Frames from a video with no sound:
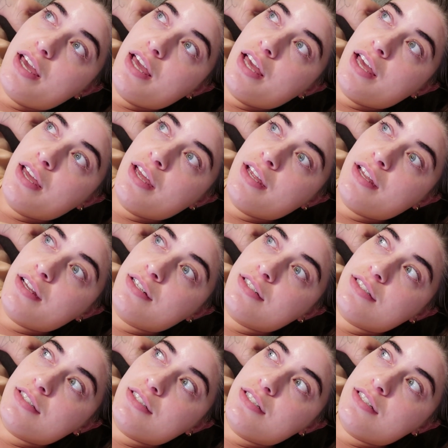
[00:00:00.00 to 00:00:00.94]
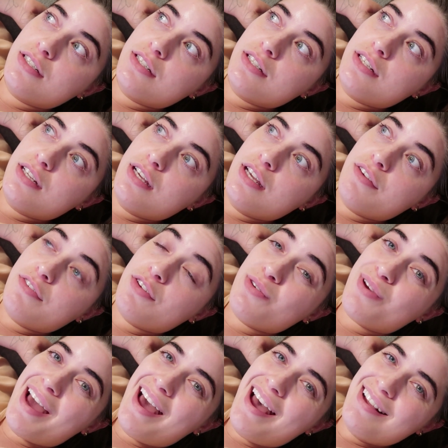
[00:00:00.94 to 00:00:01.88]
and if
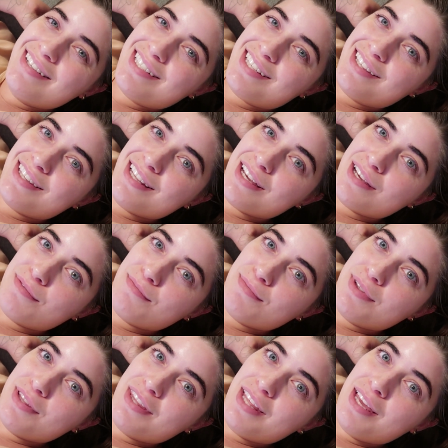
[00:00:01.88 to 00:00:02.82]
you ask them,